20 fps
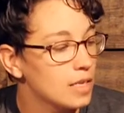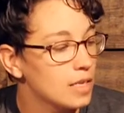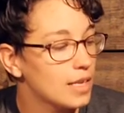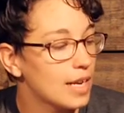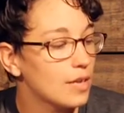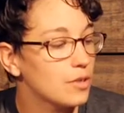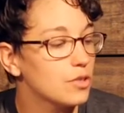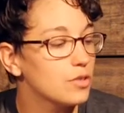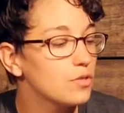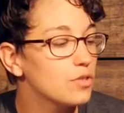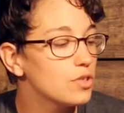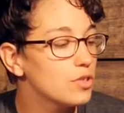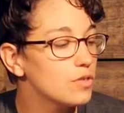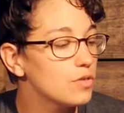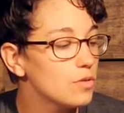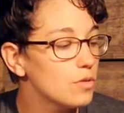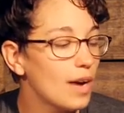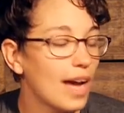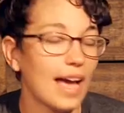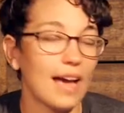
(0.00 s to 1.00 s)
Now you
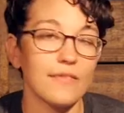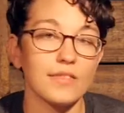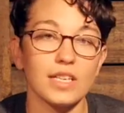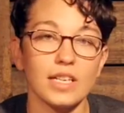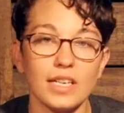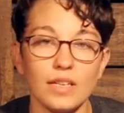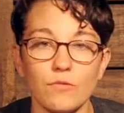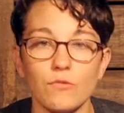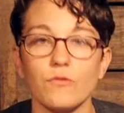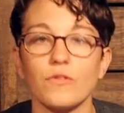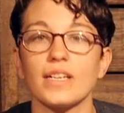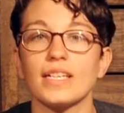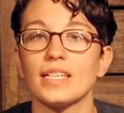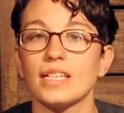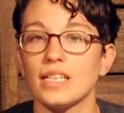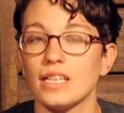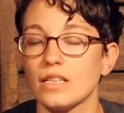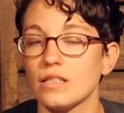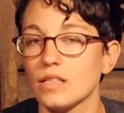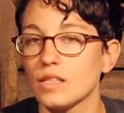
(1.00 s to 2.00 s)
do have to inflate
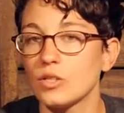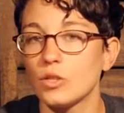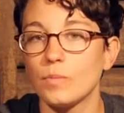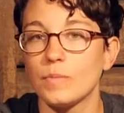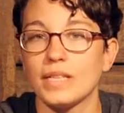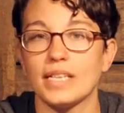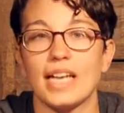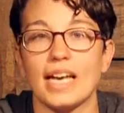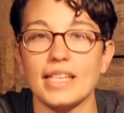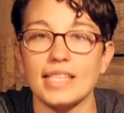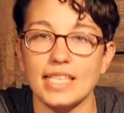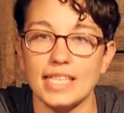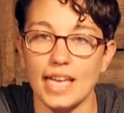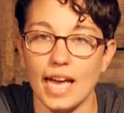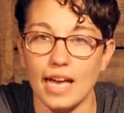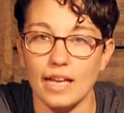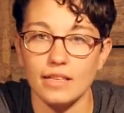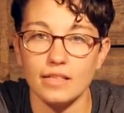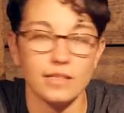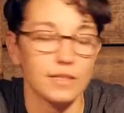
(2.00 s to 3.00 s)
it a little bit at the
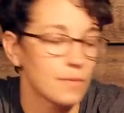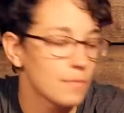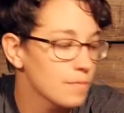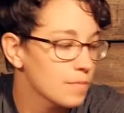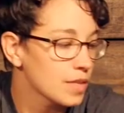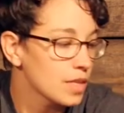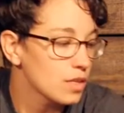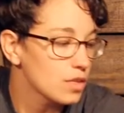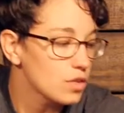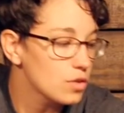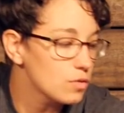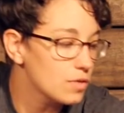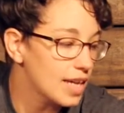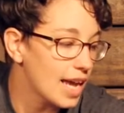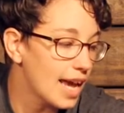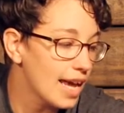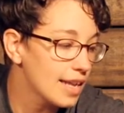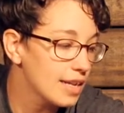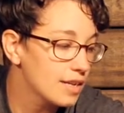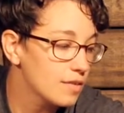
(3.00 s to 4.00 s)
end. You
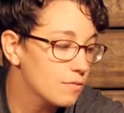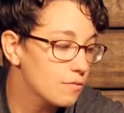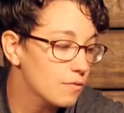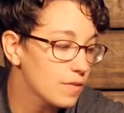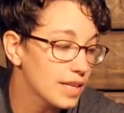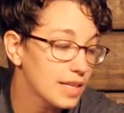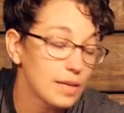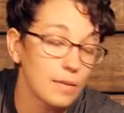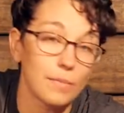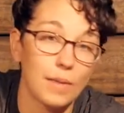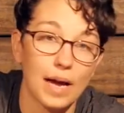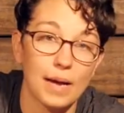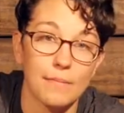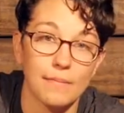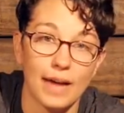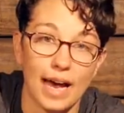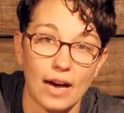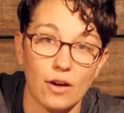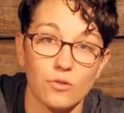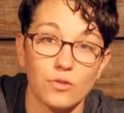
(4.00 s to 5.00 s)
can inflate it by
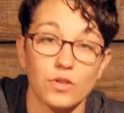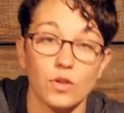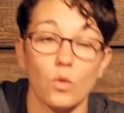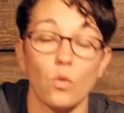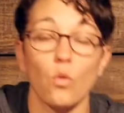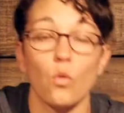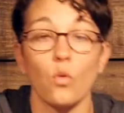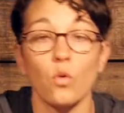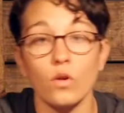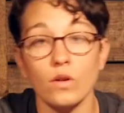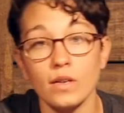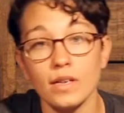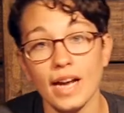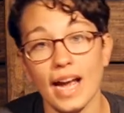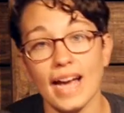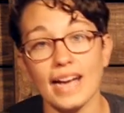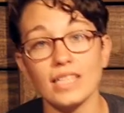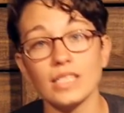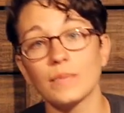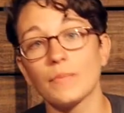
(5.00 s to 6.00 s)
mouth or
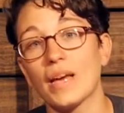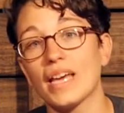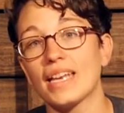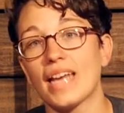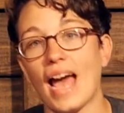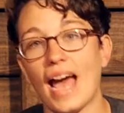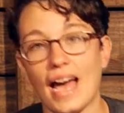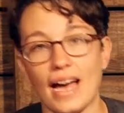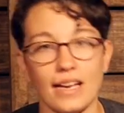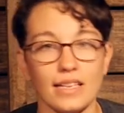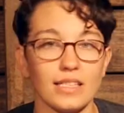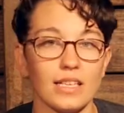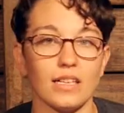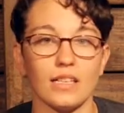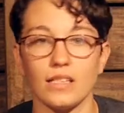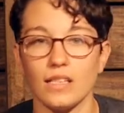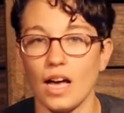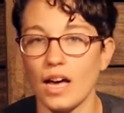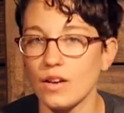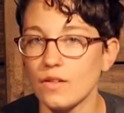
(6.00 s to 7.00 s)
Exped has
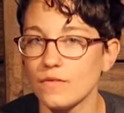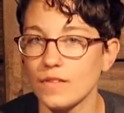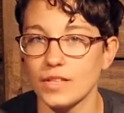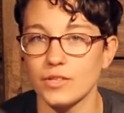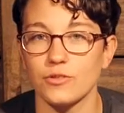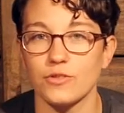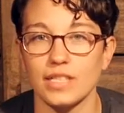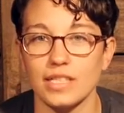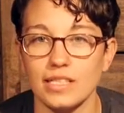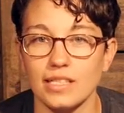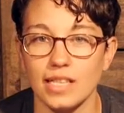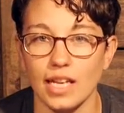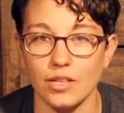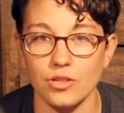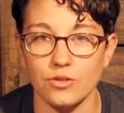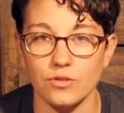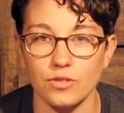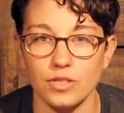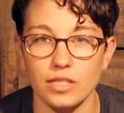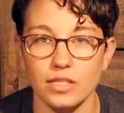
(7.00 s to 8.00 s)
a lot of other
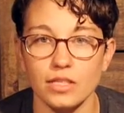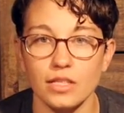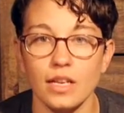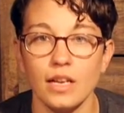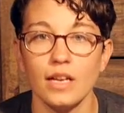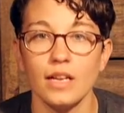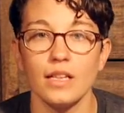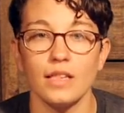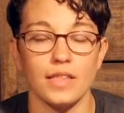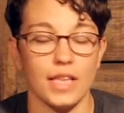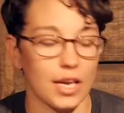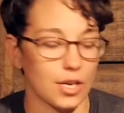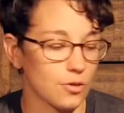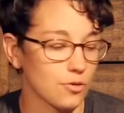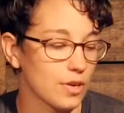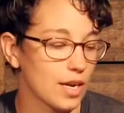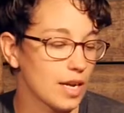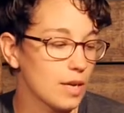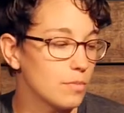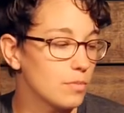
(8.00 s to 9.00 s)
accessories that
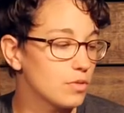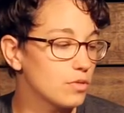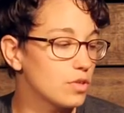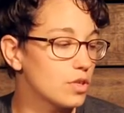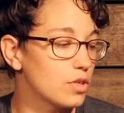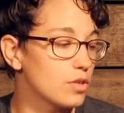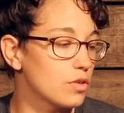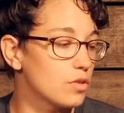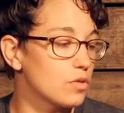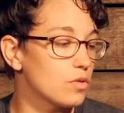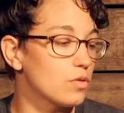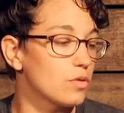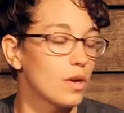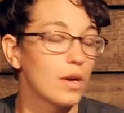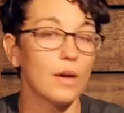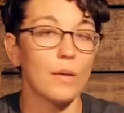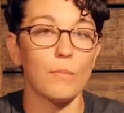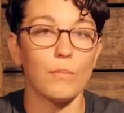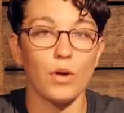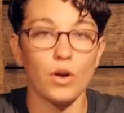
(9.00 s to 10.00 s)
you're able to
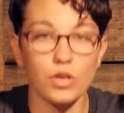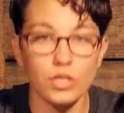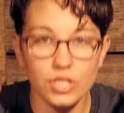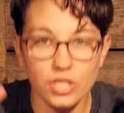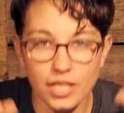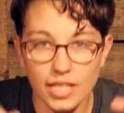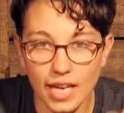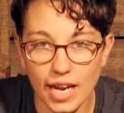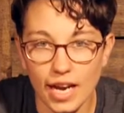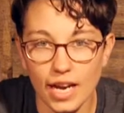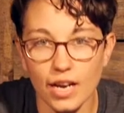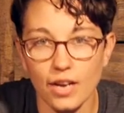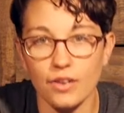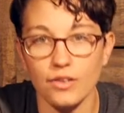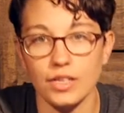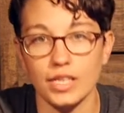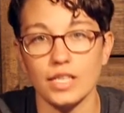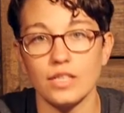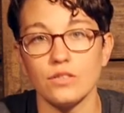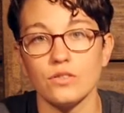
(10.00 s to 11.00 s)
push the
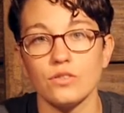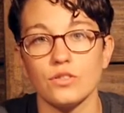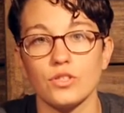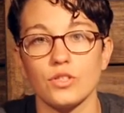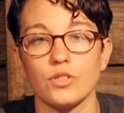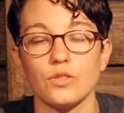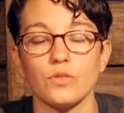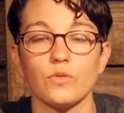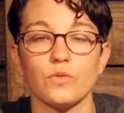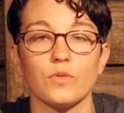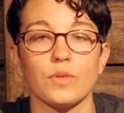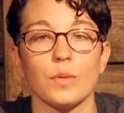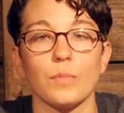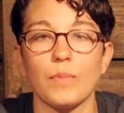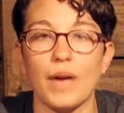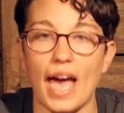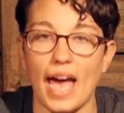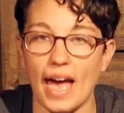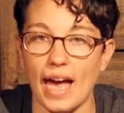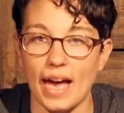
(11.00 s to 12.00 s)
air into the
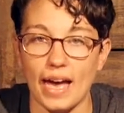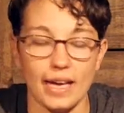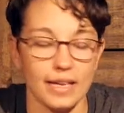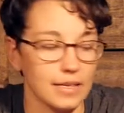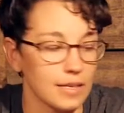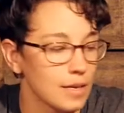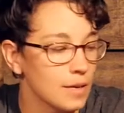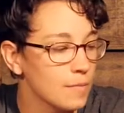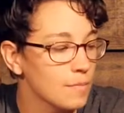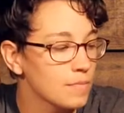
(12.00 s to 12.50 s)
pad.